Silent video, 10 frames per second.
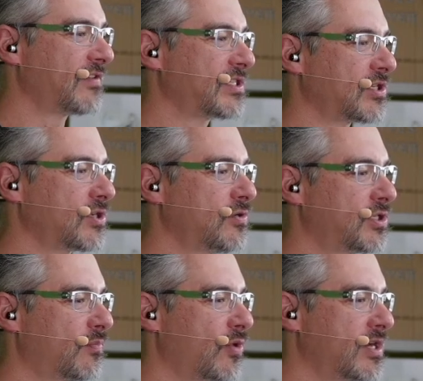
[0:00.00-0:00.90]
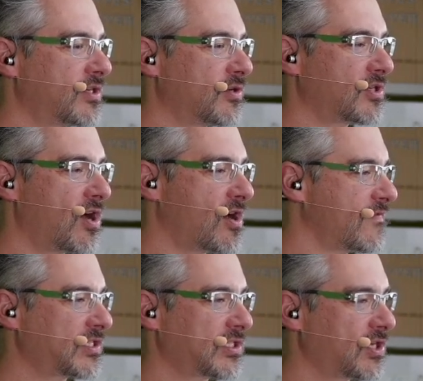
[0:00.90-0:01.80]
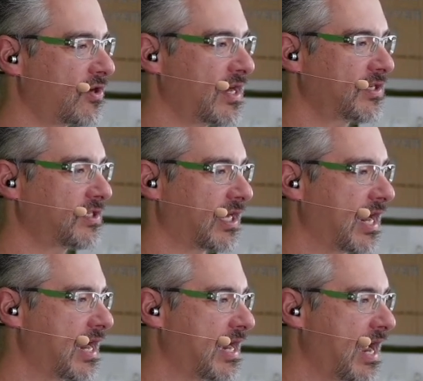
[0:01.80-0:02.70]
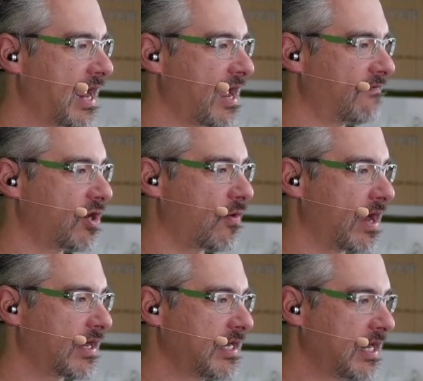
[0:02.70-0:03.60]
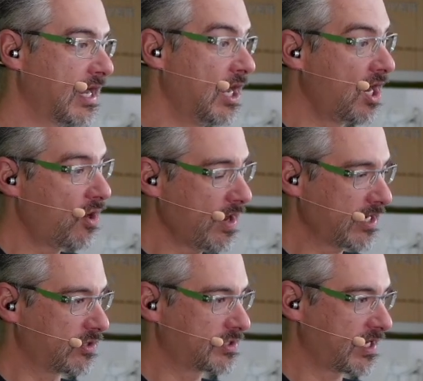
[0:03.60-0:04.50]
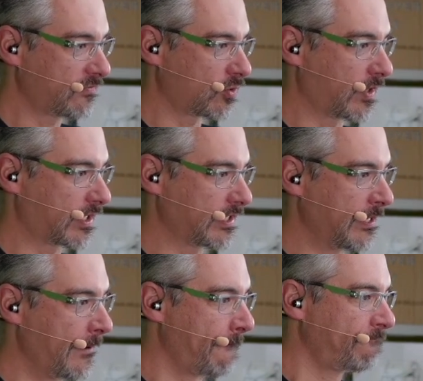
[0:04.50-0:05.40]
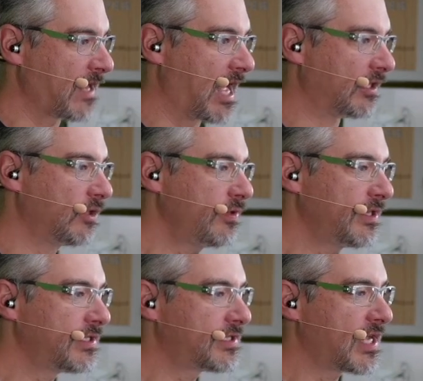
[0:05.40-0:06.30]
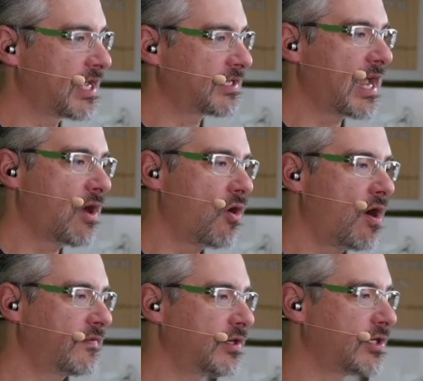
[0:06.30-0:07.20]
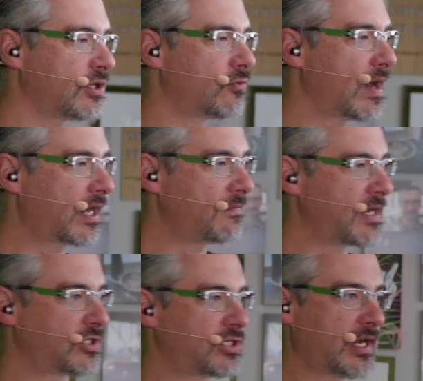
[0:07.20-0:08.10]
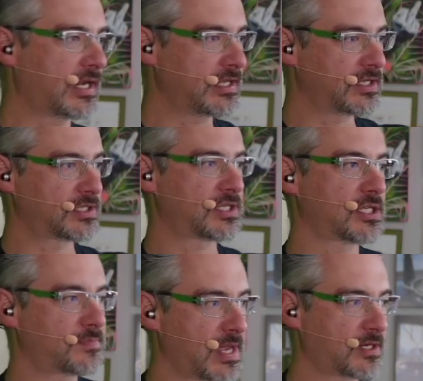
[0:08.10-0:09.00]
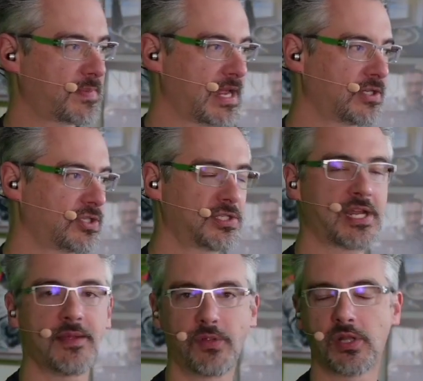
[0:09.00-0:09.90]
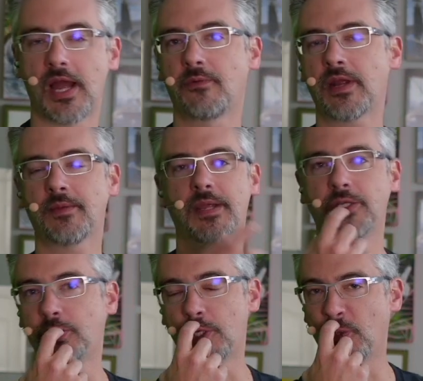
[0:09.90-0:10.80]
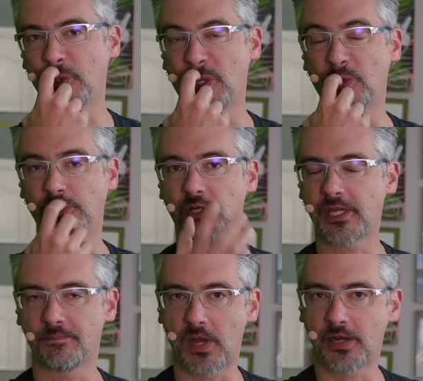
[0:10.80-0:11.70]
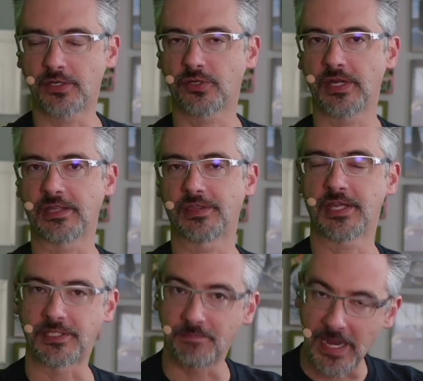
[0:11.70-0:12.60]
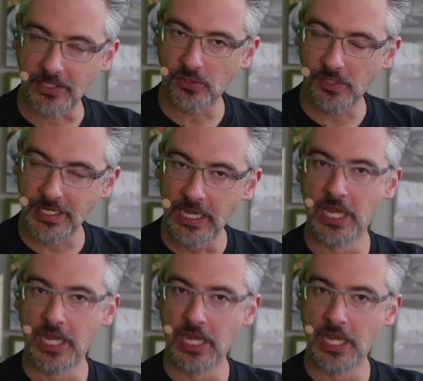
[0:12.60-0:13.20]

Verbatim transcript: says, Who's the Brent Ozar of SSRS? Again, I have no idea. Oh, I can do several quickly. Uh, Luthen says, How often do you recommend checking the suspect pages table? I recommend you don't go look at monitoring things manually.